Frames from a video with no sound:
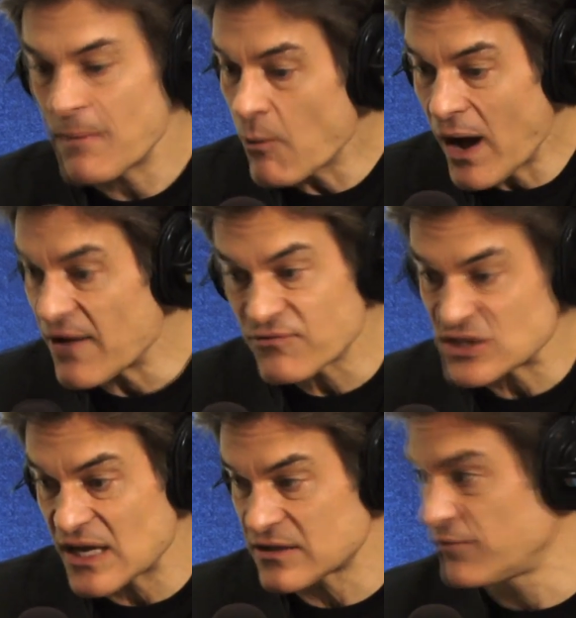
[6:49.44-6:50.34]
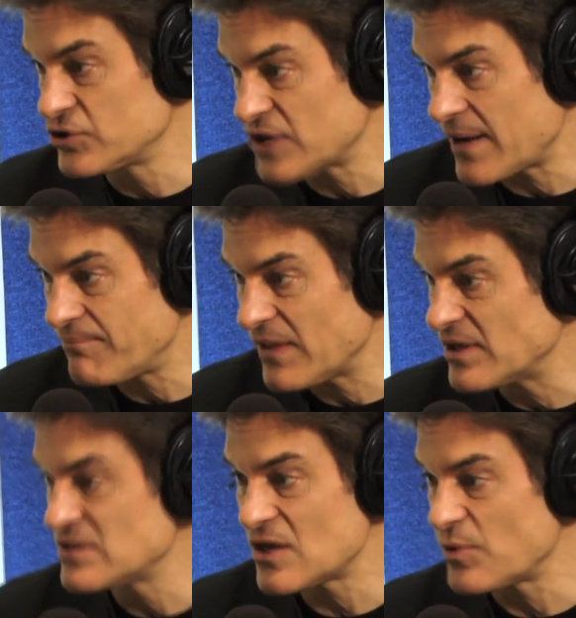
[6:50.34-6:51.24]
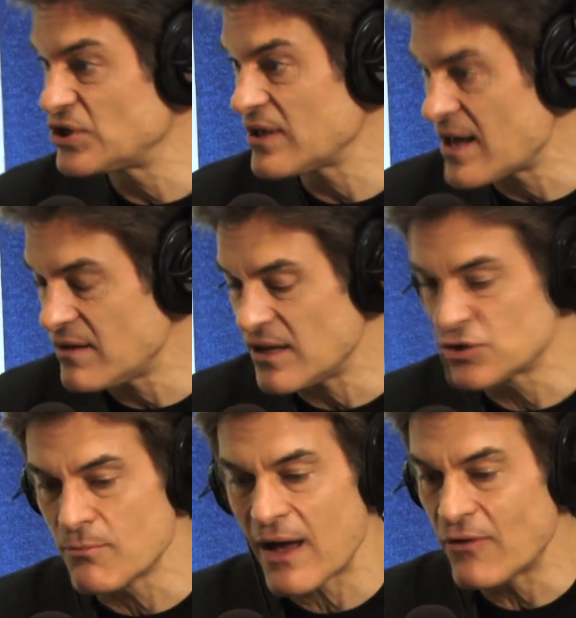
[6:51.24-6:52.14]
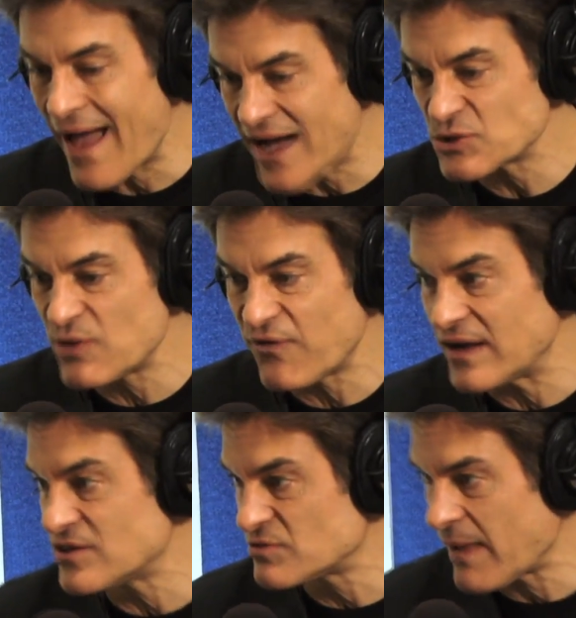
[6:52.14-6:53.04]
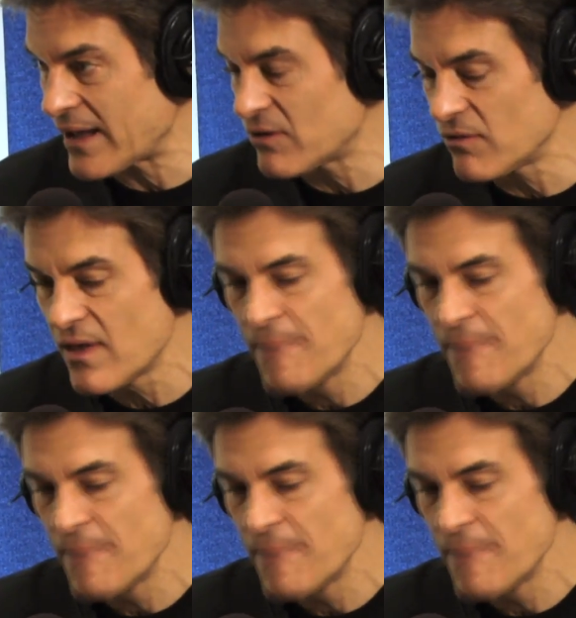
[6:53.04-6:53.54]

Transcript: my wife doesn't get the flu shot and doesn't think we should get it. And so in my own house, we fight this battle.